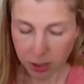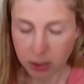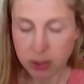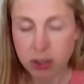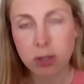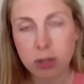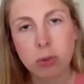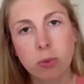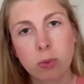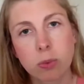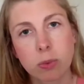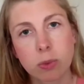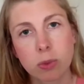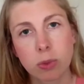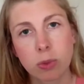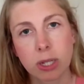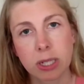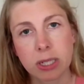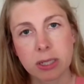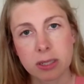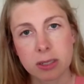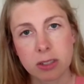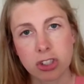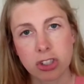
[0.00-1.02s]
also
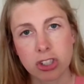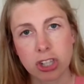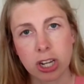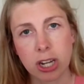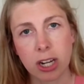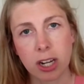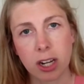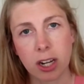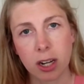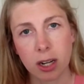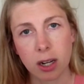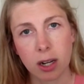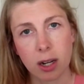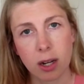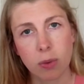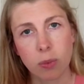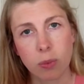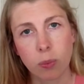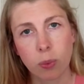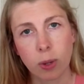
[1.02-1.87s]
going to share